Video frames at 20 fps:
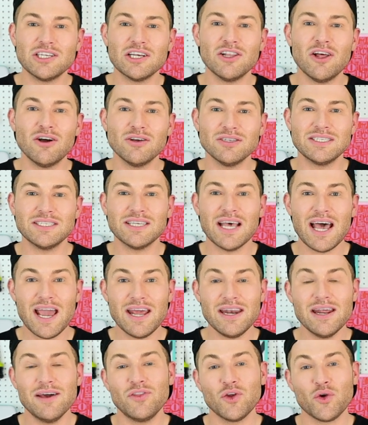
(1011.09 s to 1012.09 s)

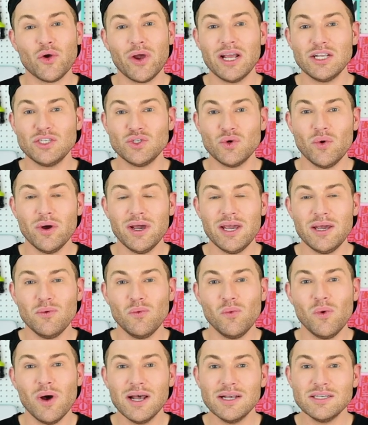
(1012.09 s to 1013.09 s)
alongside of the Cricut Joy
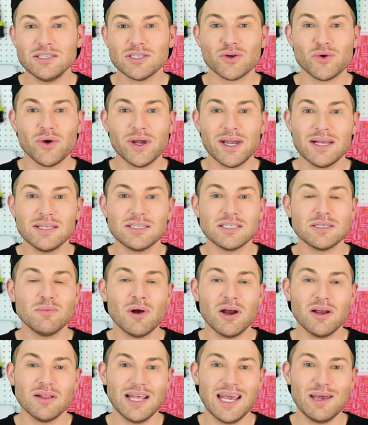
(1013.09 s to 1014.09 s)
was Cricut
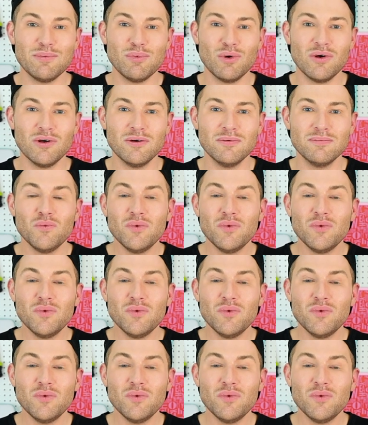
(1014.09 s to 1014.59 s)
Smart Label,